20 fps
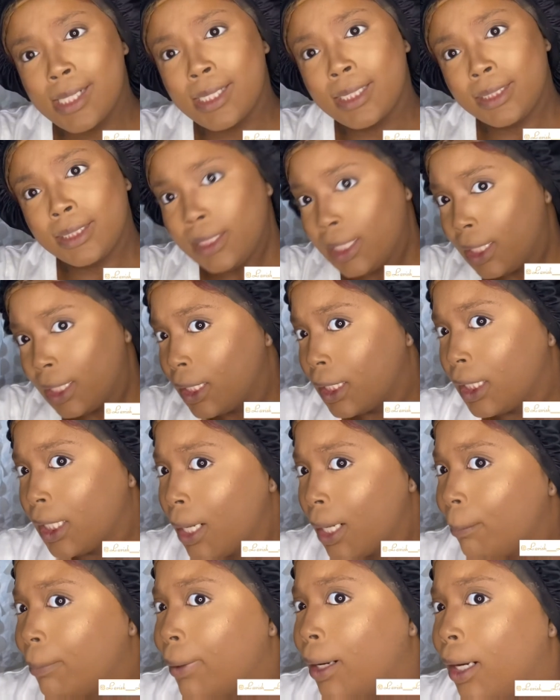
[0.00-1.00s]
Yeah,
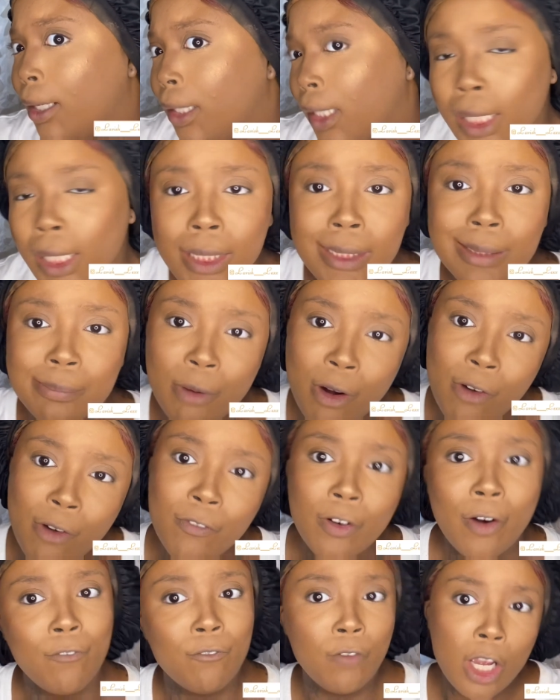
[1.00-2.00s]
well, look at this
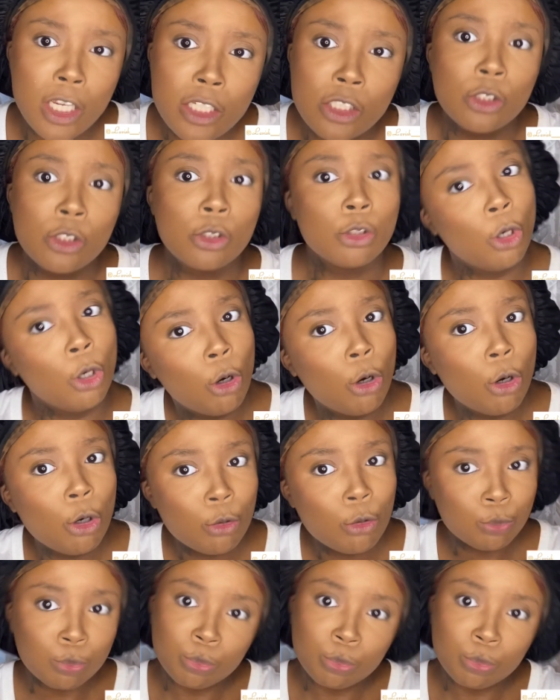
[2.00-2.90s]
motherfucker face, girl.